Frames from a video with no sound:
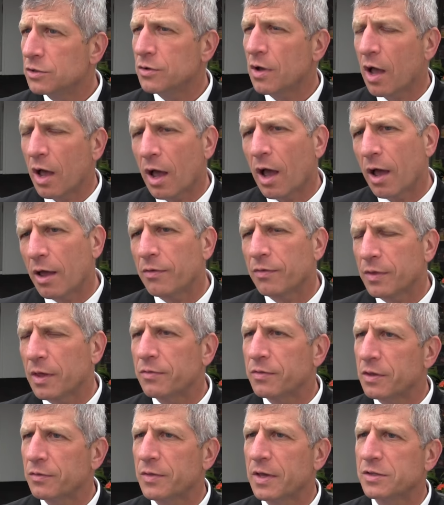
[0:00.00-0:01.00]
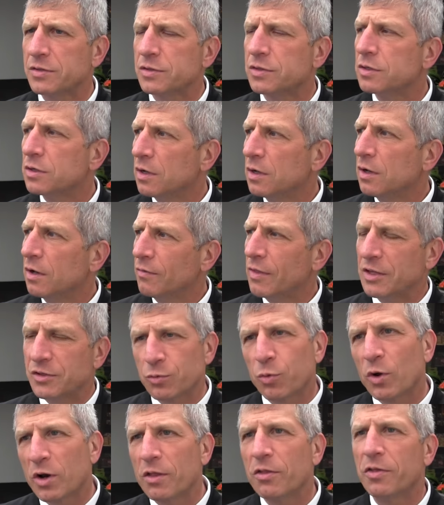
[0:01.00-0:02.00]
So I think that's
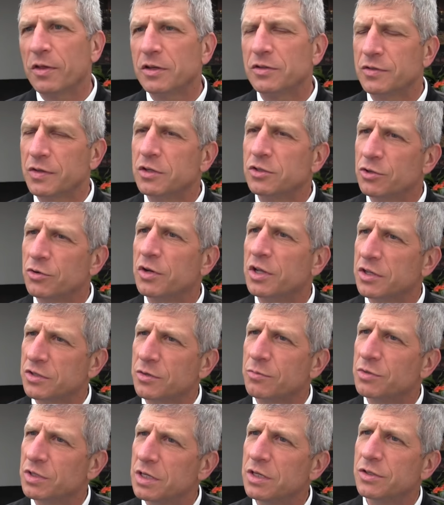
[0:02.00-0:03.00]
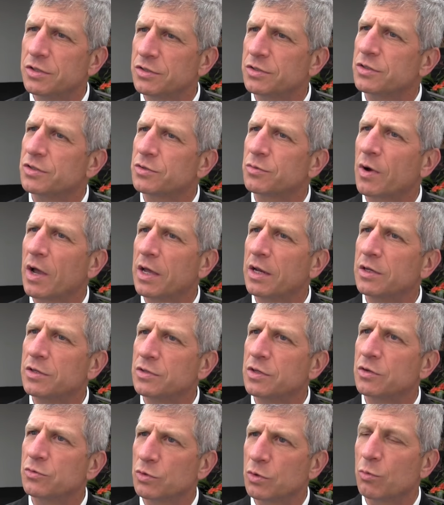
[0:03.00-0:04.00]
one of the things that Judaism teaches us, right?
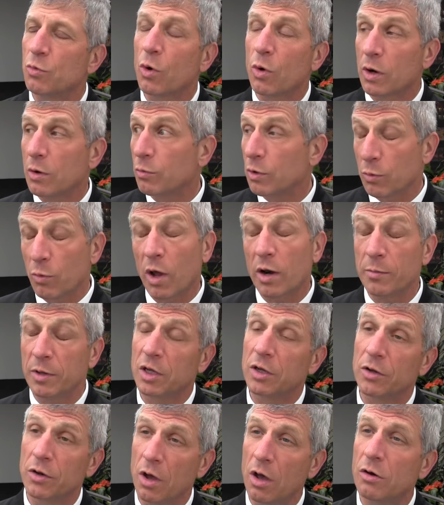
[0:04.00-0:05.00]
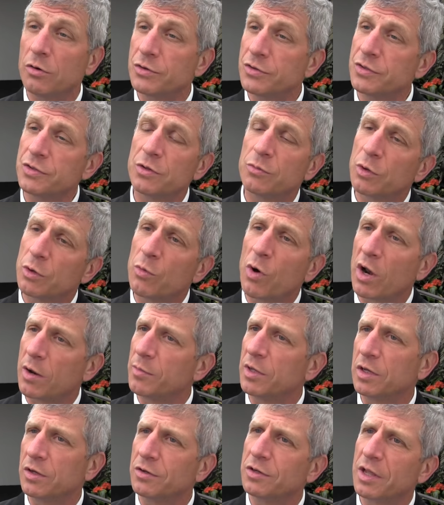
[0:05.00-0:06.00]
Is we want to be good hosts and we want to
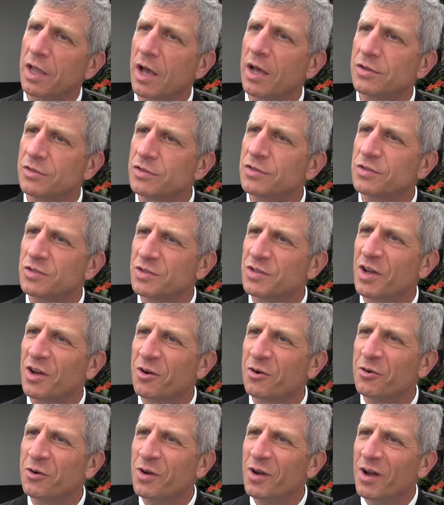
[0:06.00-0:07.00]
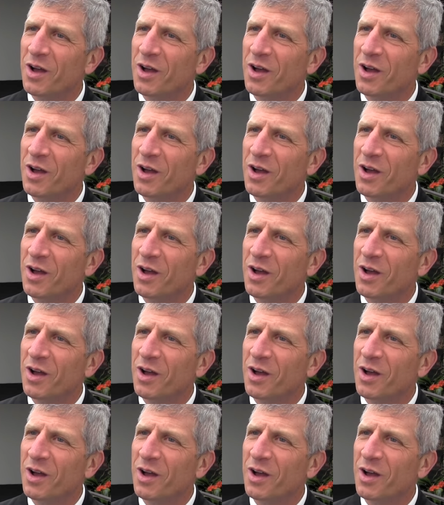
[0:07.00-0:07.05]
be good guests. So,